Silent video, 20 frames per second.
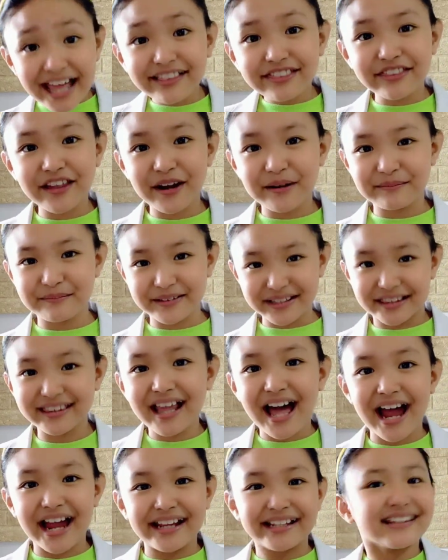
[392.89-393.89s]
there be
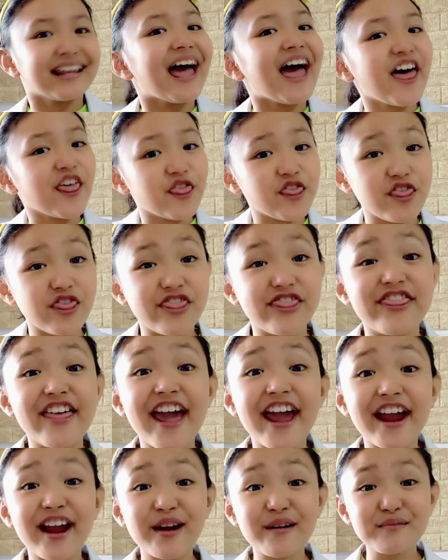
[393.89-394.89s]
light, and
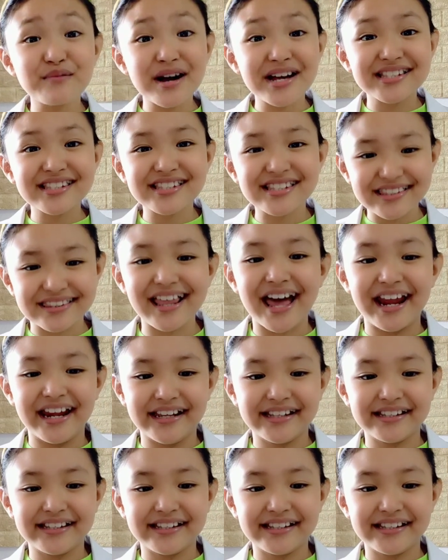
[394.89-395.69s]
there was light.